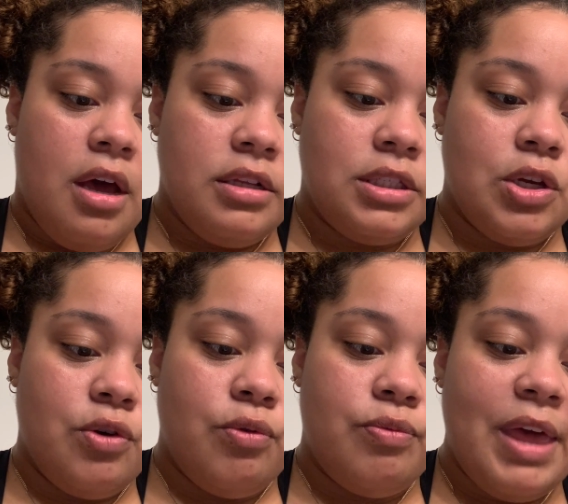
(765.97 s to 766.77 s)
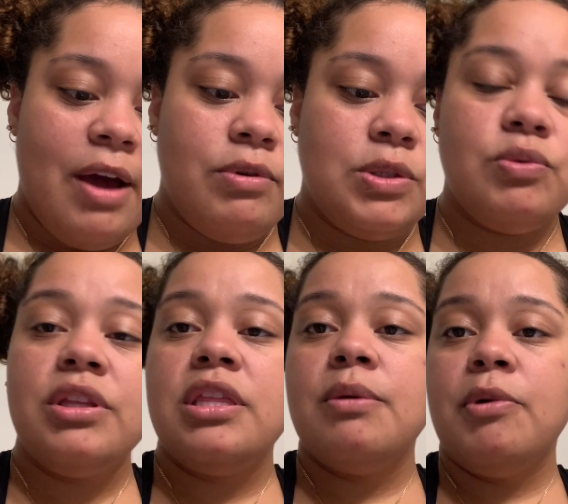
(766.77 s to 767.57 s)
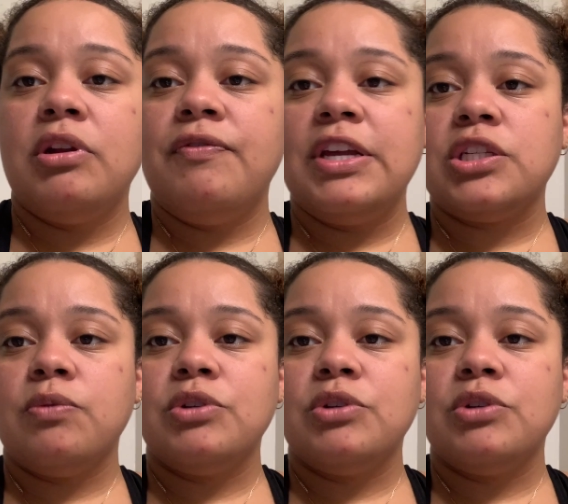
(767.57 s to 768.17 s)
So that was really the motivation,